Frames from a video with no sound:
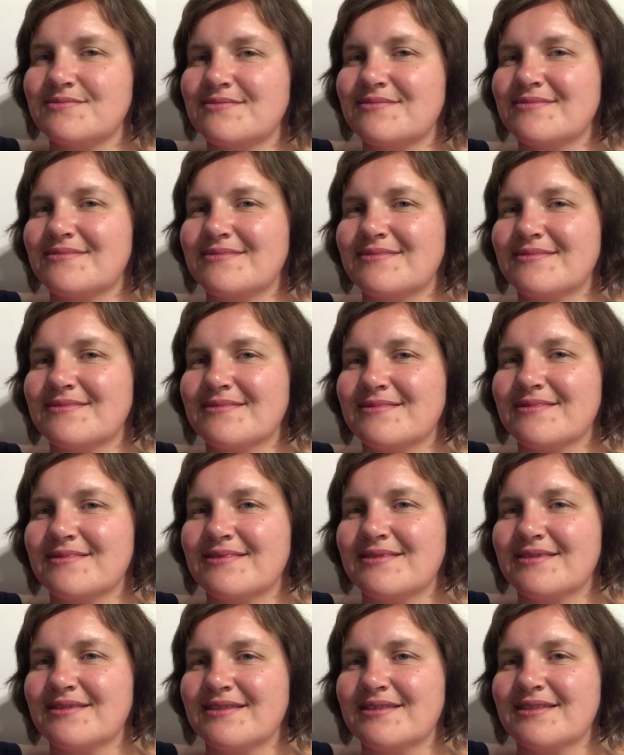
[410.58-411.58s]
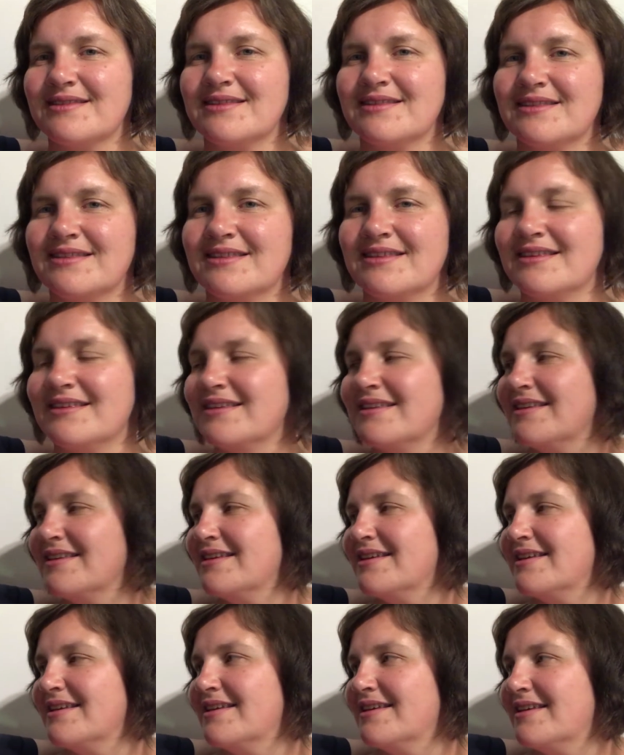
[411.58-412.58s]

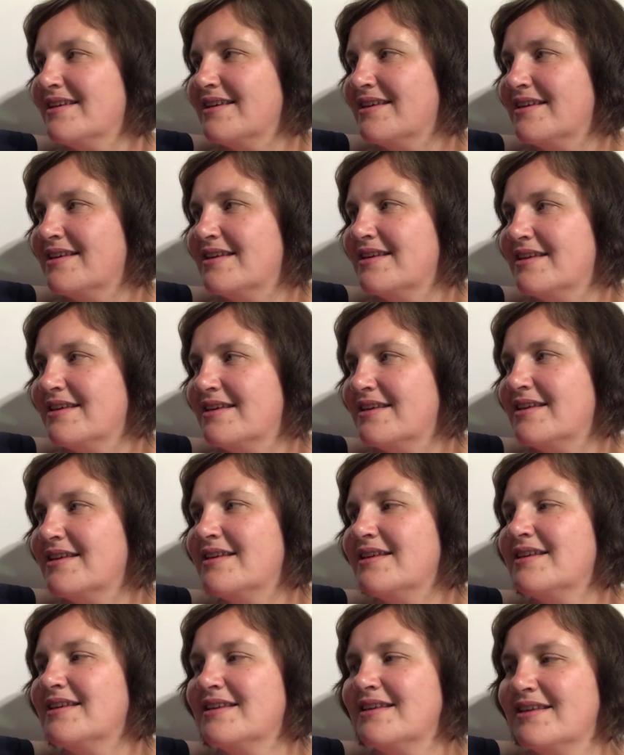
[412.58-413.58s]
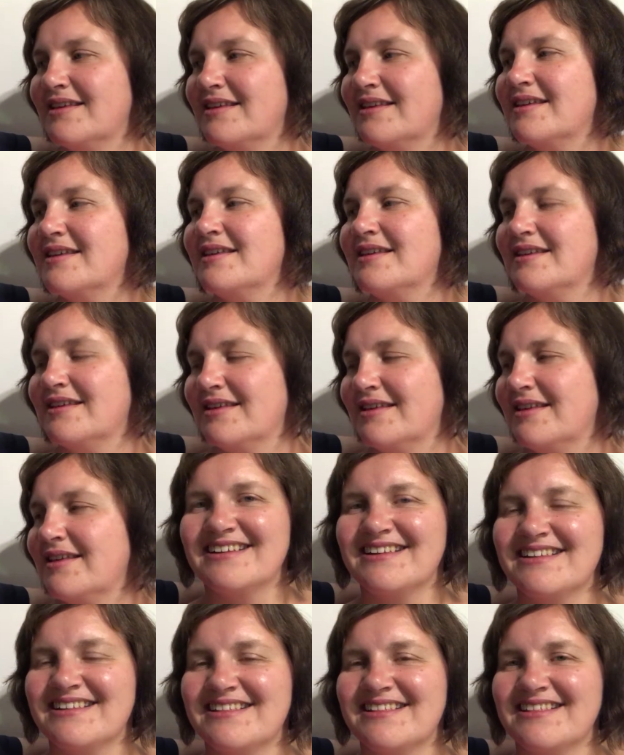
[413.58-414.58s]

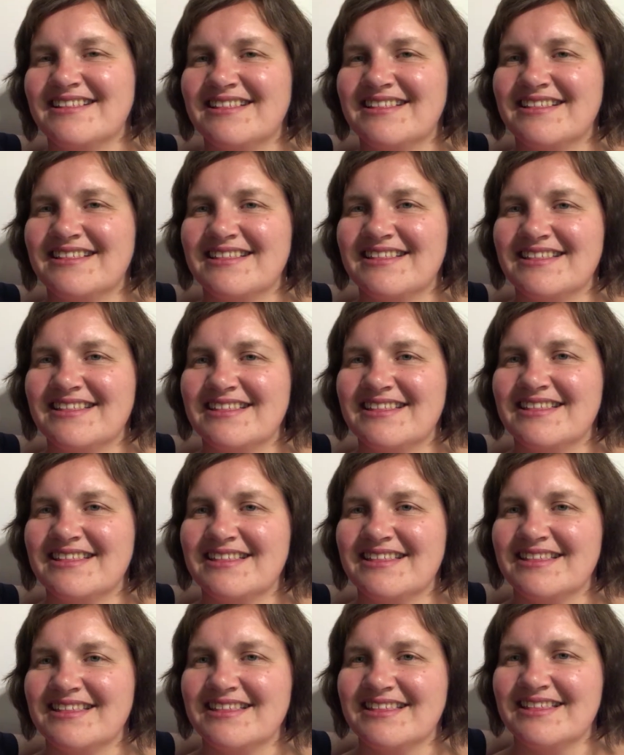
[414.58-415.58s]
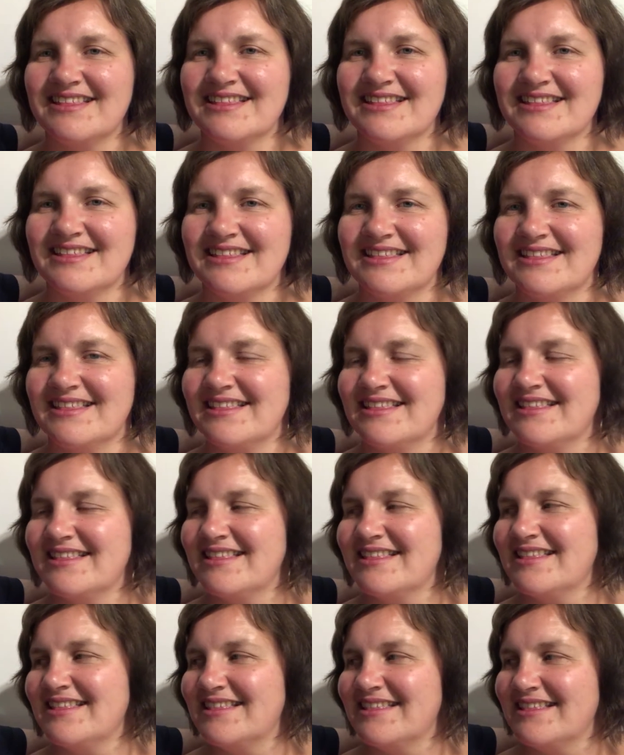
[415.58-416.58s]

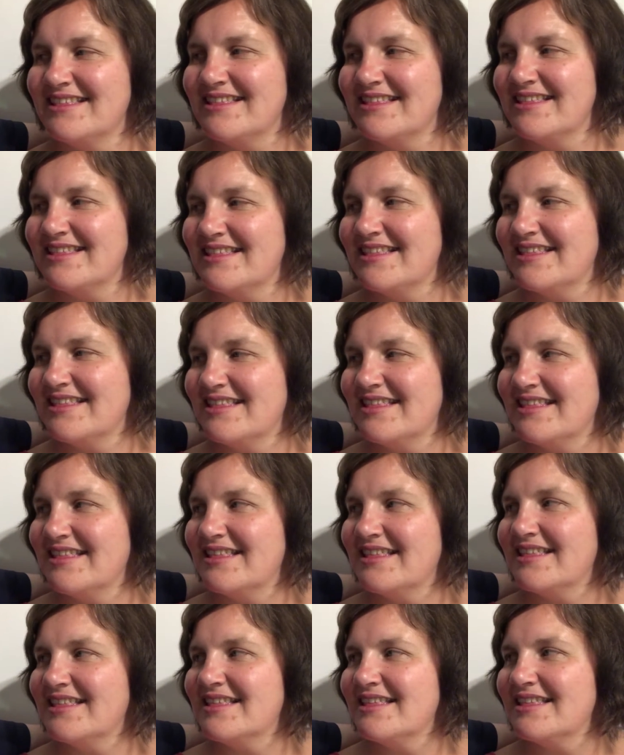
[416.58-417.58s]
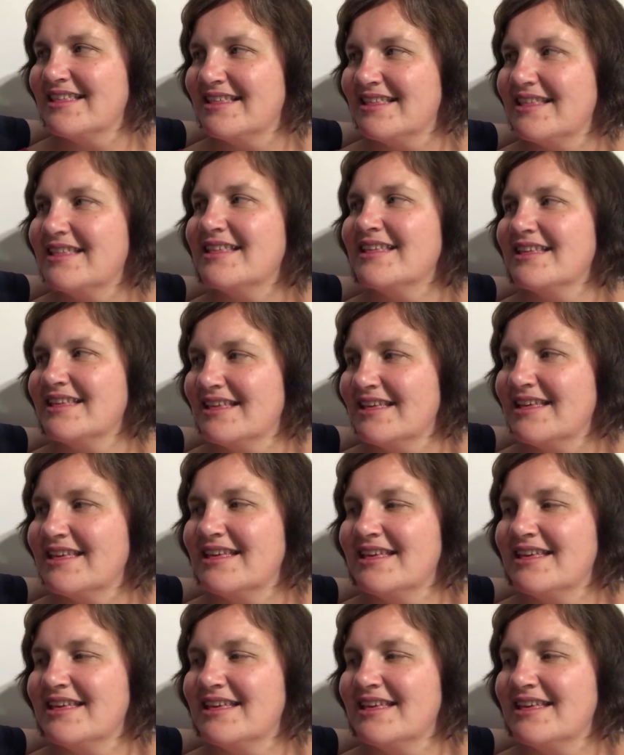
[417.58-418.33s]
(silent)